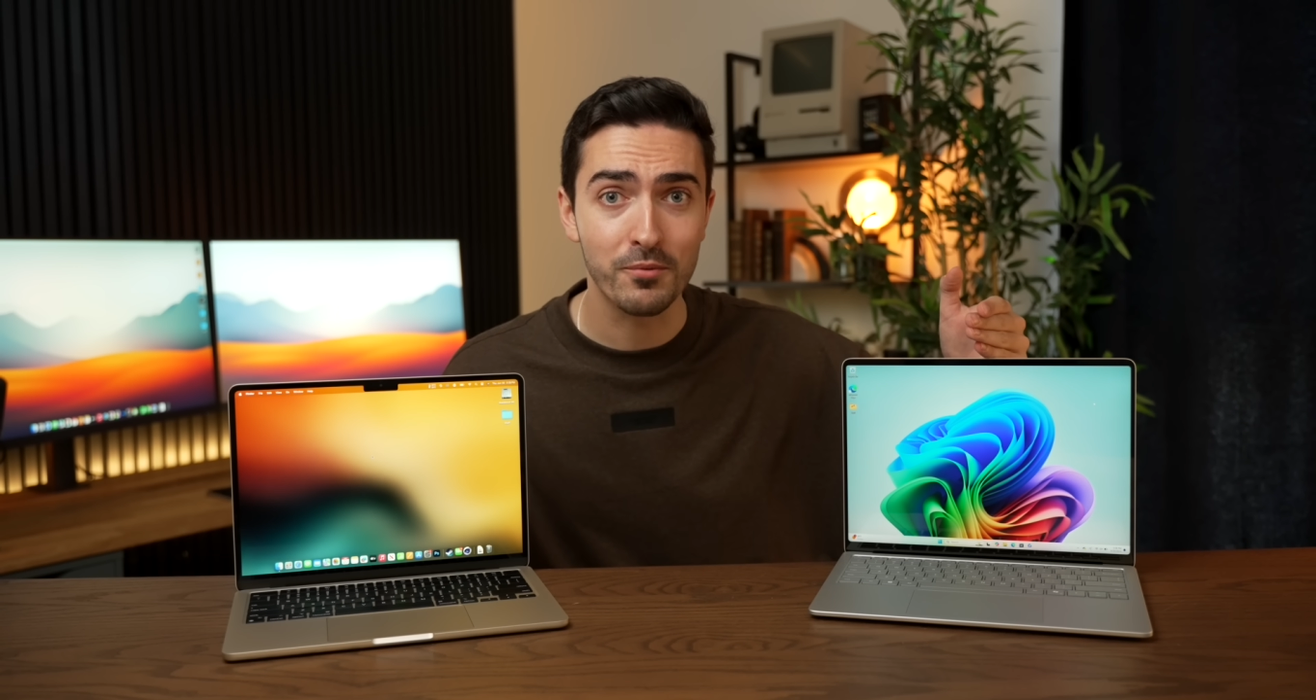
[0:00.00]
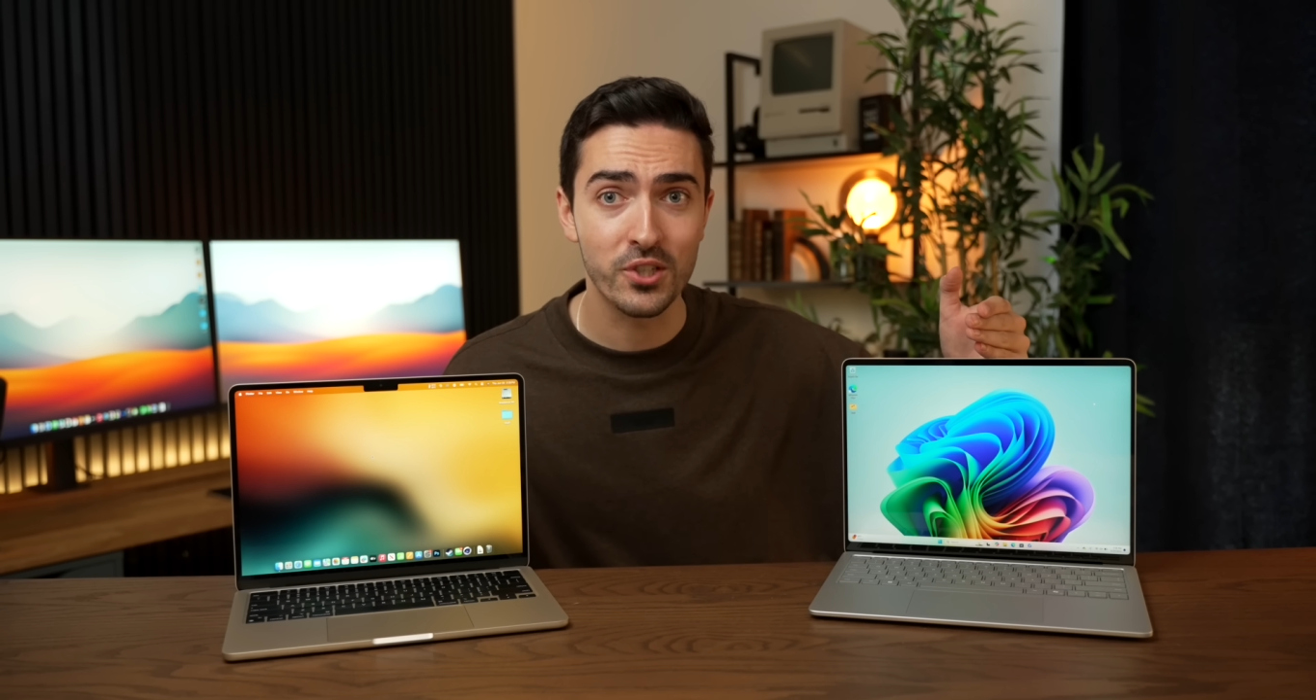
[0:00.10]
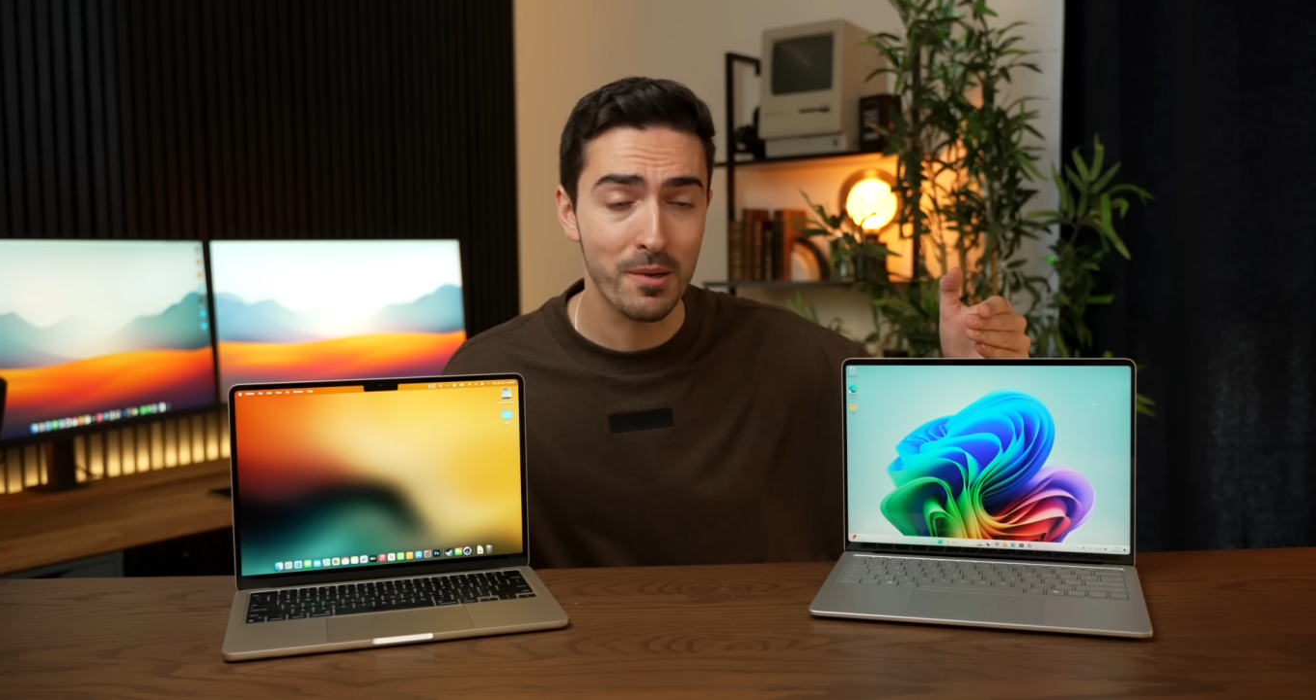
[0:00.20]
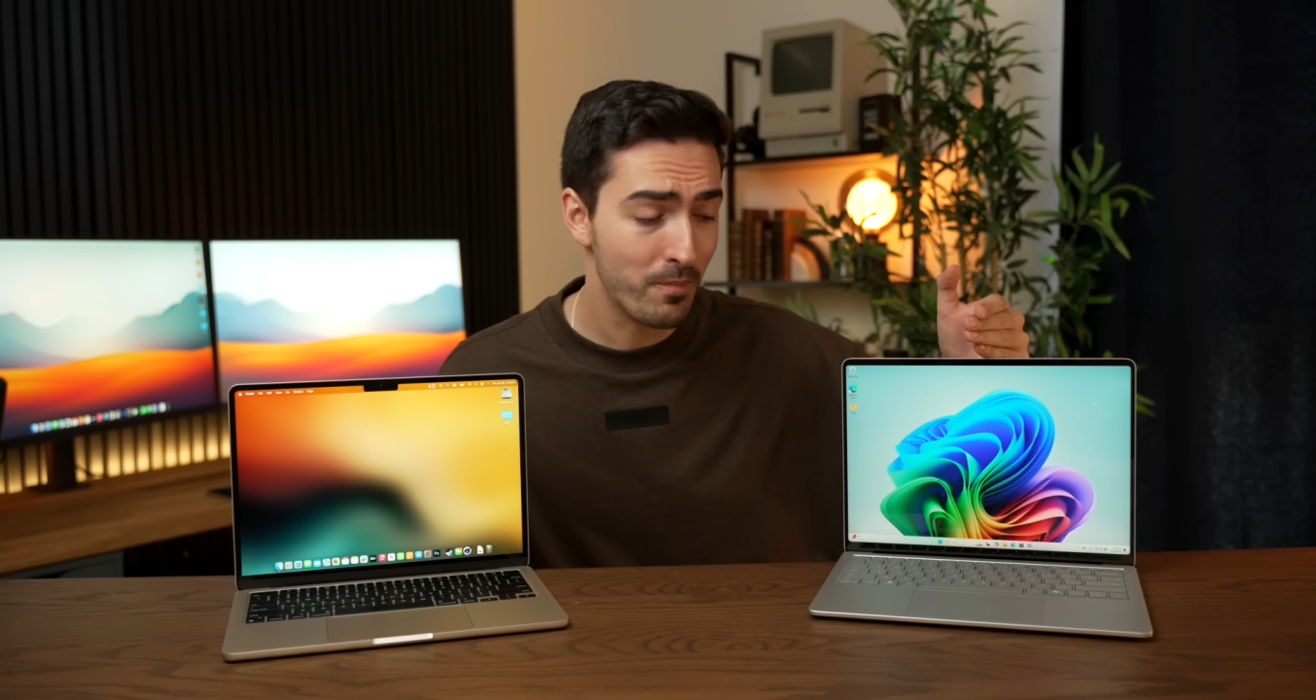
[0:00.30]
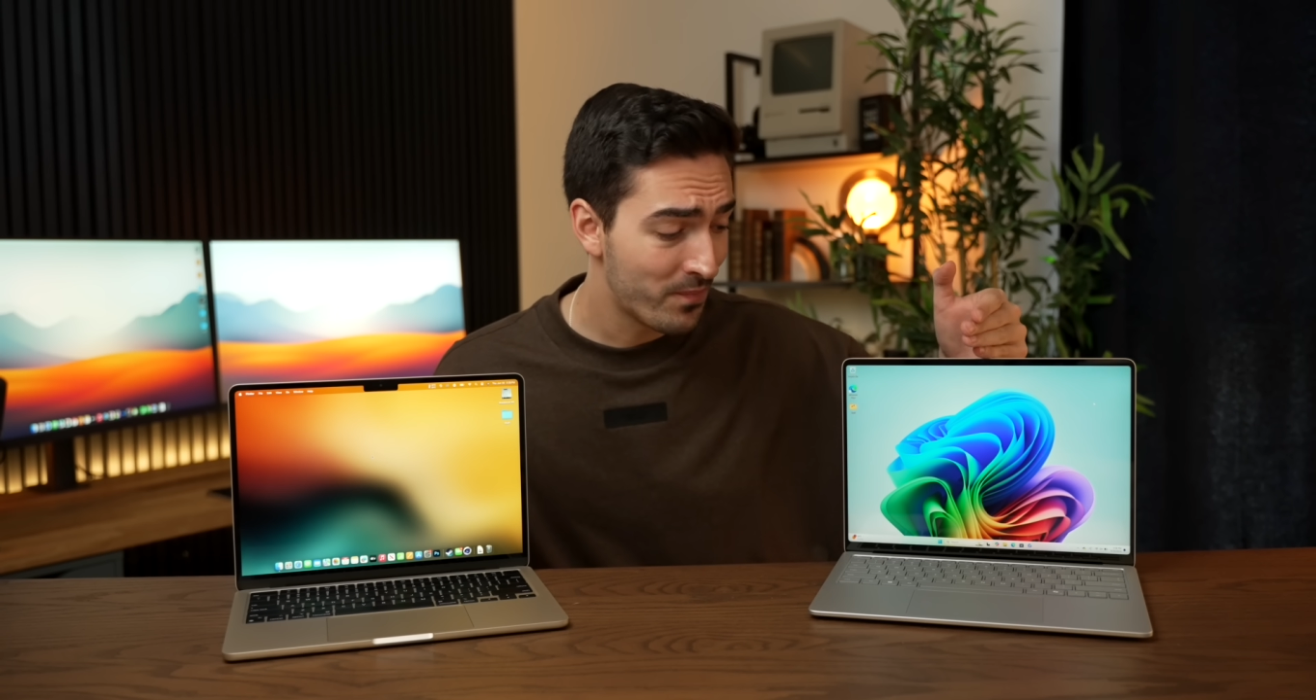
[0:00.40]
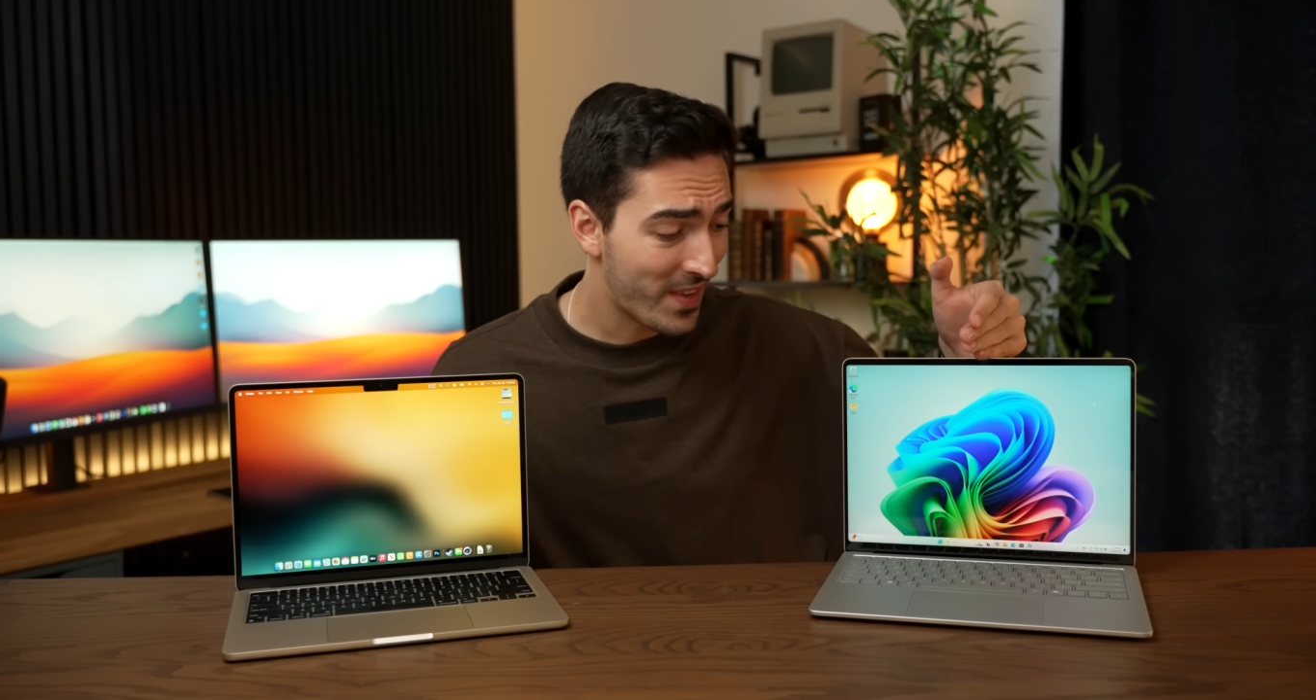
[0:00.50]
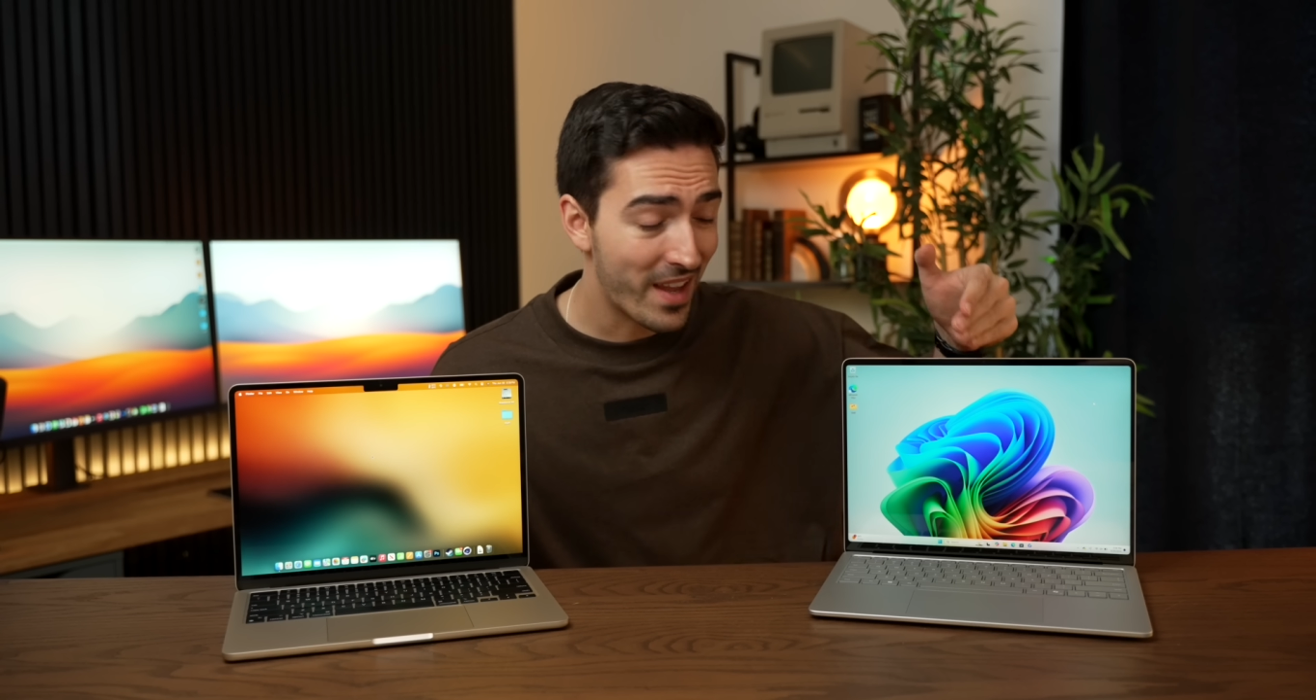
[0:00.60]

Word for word: chip,